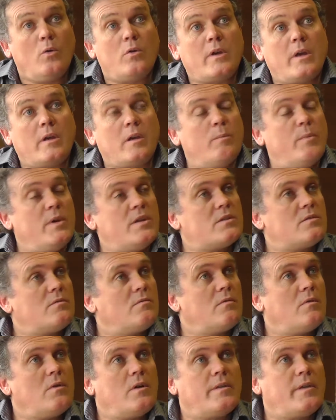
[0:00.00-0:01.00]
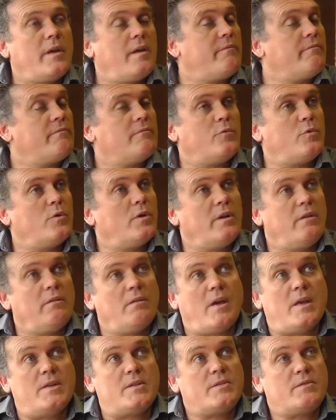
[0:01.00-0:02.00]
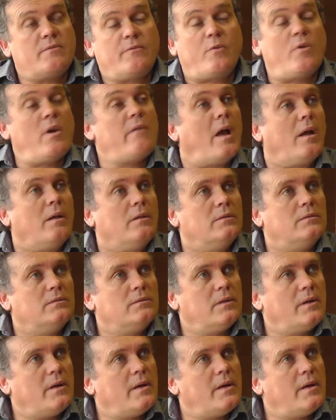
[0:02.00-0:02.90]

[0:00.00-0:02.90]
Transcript: Look, it can be stored like that really as forever.